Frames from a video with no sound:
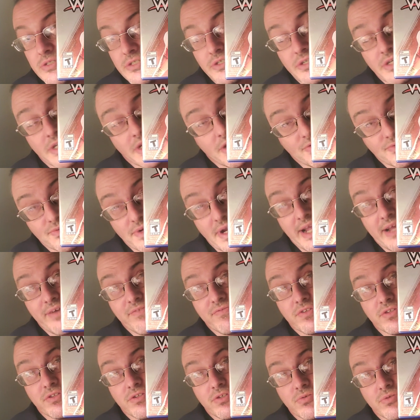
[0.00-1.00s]
Uh, you got a
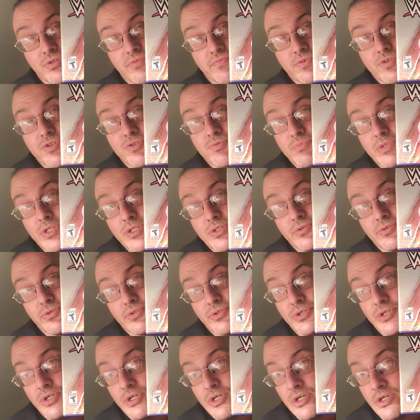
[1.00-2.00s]
draft in universe
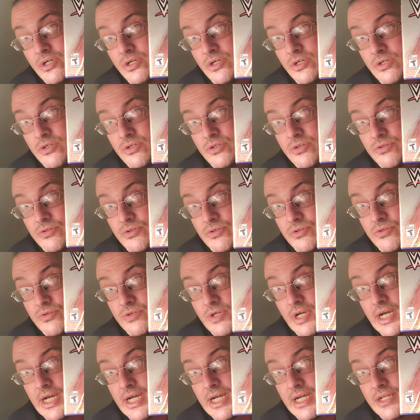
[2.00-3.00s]
mode. You
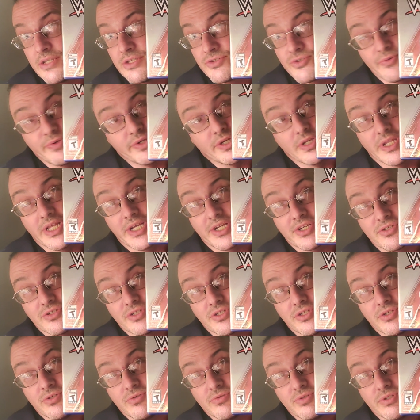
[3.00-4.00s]
had story
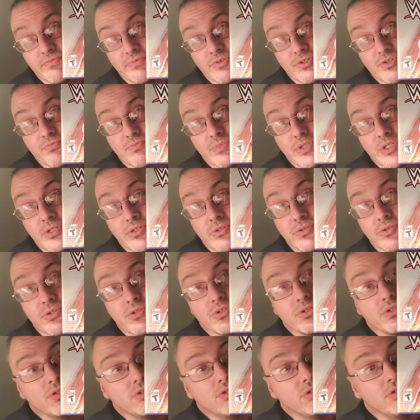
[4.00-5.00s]
collection in universe
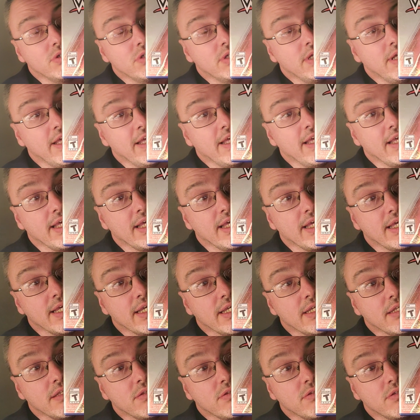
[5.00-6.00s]
mode,
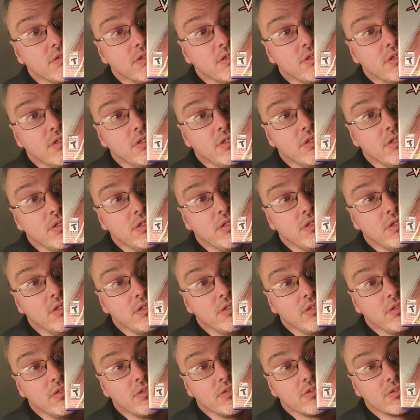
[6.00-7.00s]
and
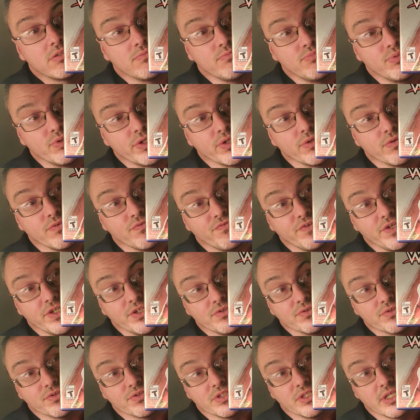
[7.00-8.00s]
some pretty good
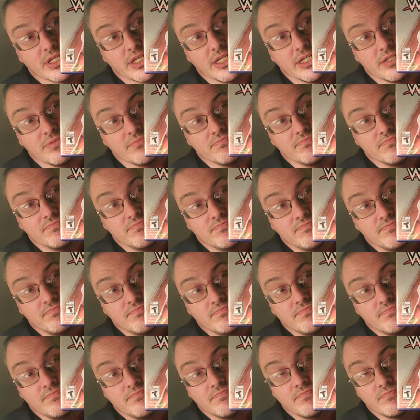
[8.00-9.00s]
features in the game.
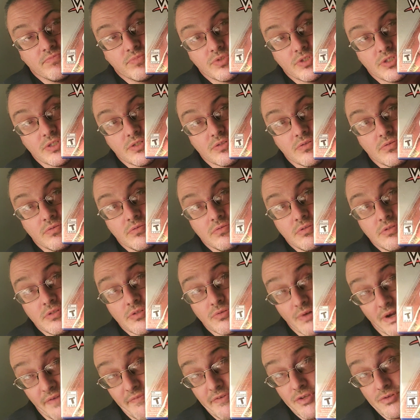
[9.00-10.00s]
So
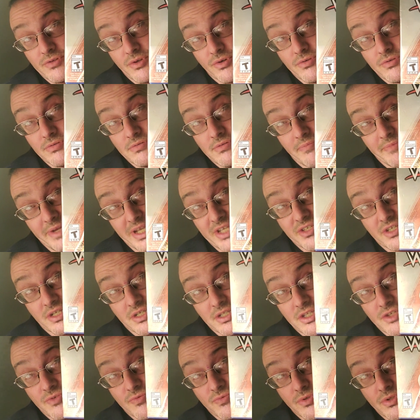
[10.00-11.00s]
the graphics look amazing
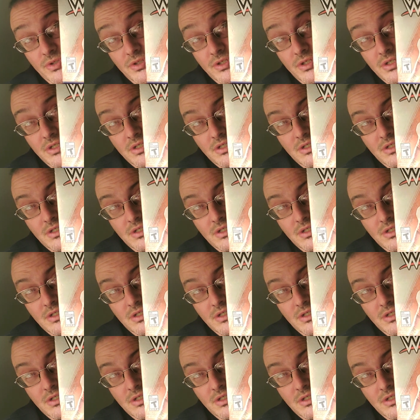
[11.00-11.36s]
in this one.